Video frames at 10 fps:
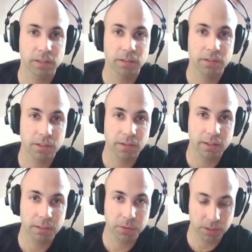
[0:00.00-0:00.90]
So I'm
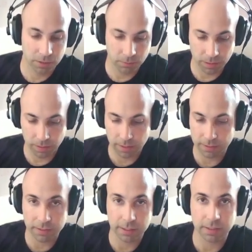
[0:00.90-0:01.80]
going to put here
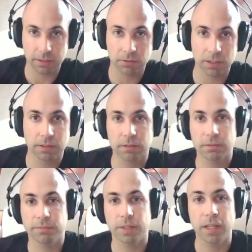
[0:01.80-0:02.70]
1,600.
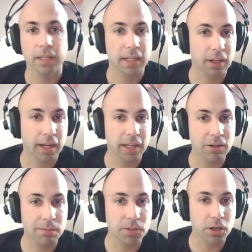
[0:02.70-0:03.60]

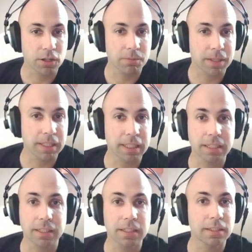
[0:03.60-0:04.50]
Here I'm documenting
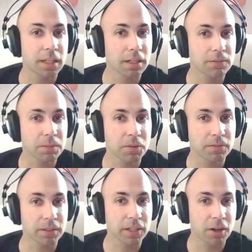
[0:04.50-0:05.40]
it. None of them are
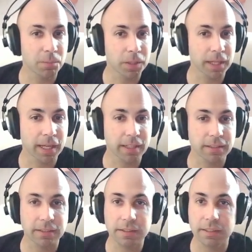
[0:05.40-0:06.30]
very
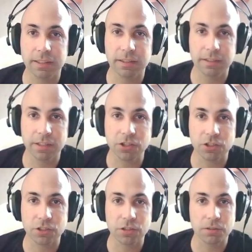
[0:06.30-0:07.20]
complicated
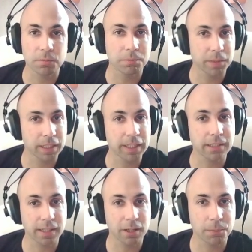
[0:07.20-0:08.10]
decisions, but
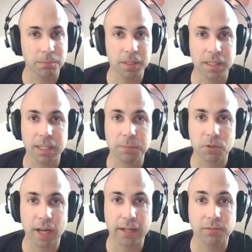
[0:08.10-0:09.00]
it's helping me keep
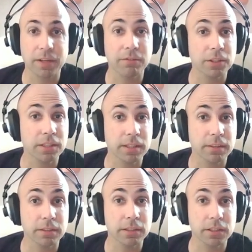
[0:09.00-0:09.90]
track of every
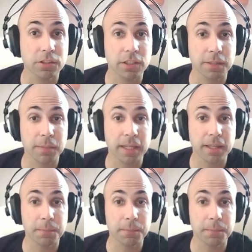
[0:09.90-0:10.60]
single decision I make.